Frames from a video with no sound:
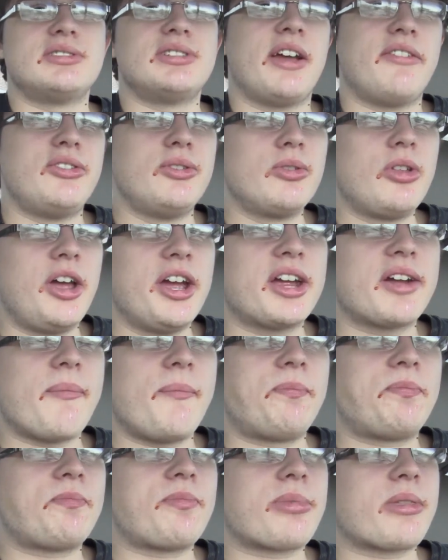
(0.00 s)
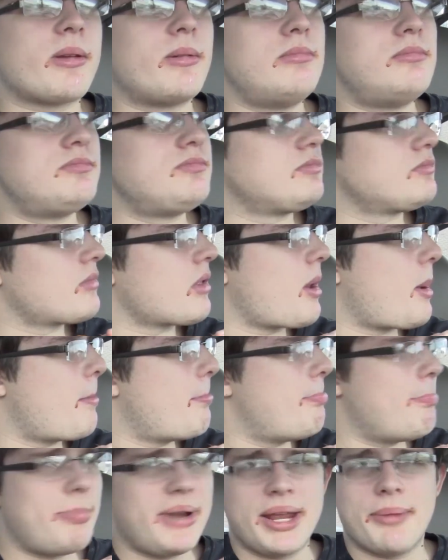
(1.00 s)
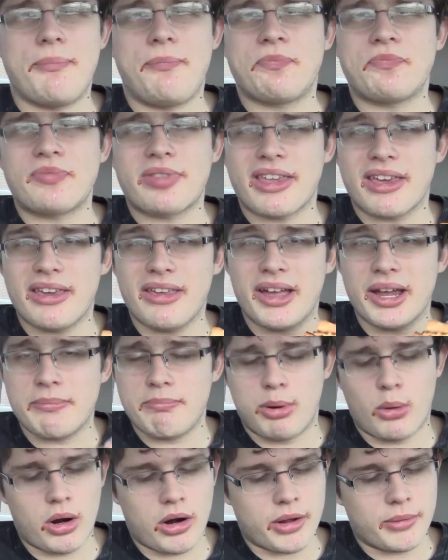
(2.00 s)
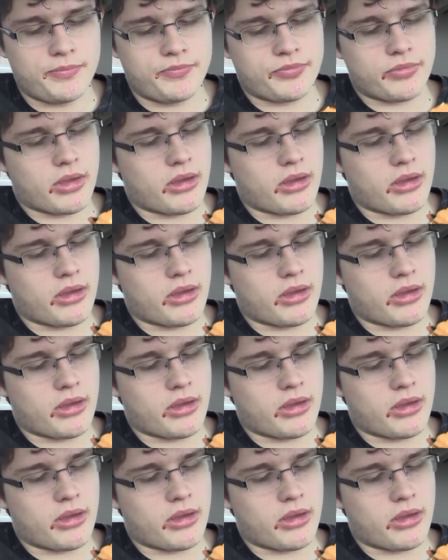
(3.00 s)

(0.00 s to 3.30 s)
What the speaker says: if you like meat, you like pork,